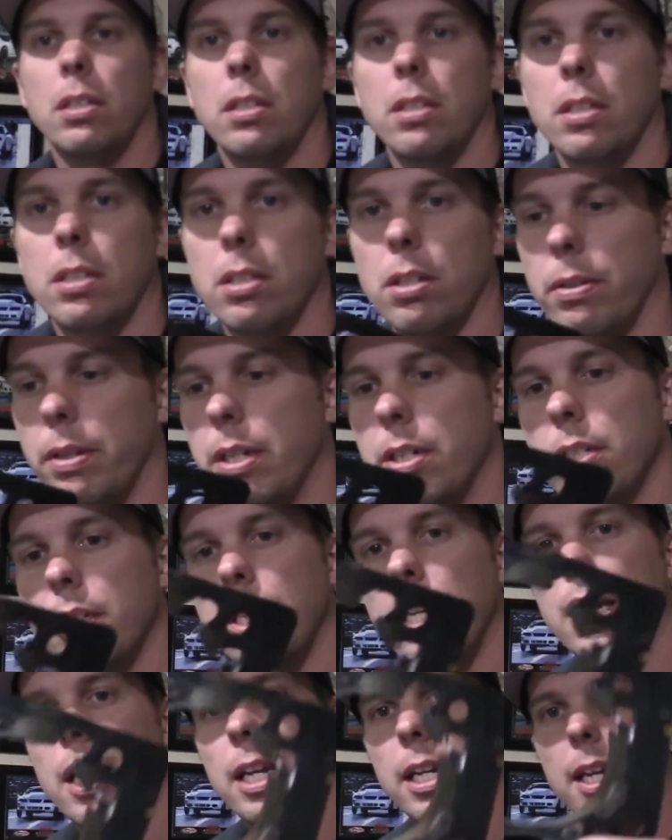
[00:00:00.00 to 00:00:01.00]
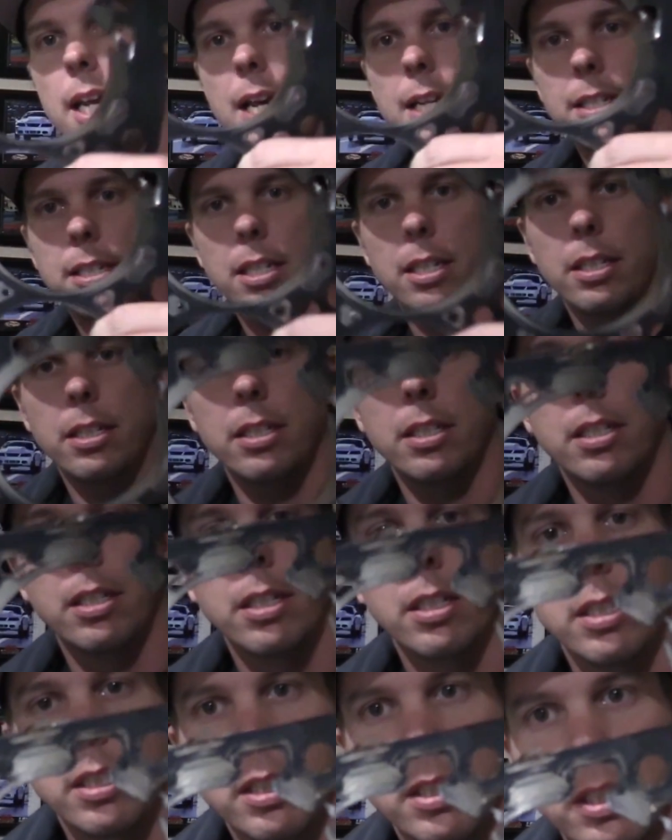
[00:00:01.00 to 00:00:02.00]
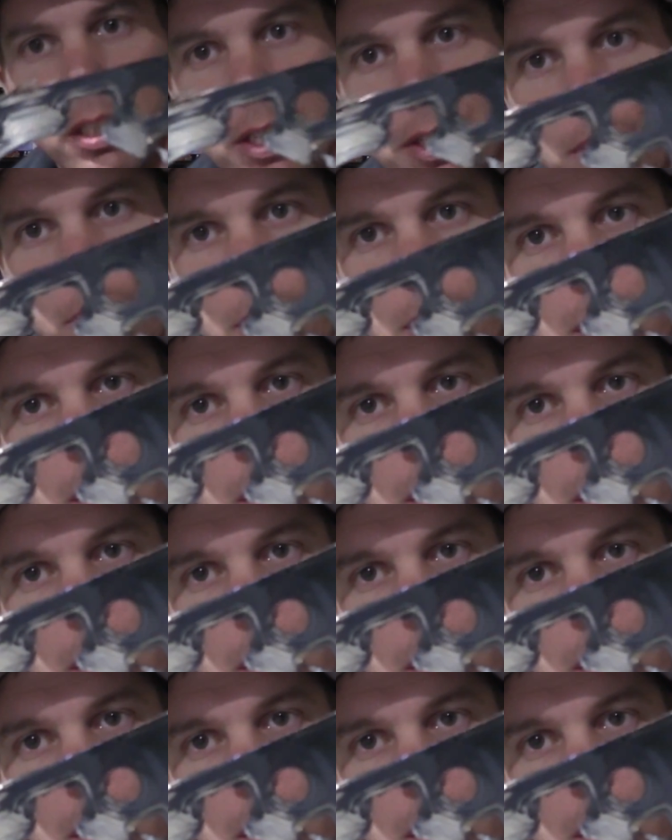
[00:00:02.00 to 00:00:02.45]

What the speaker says: So here's the head gasket. You can see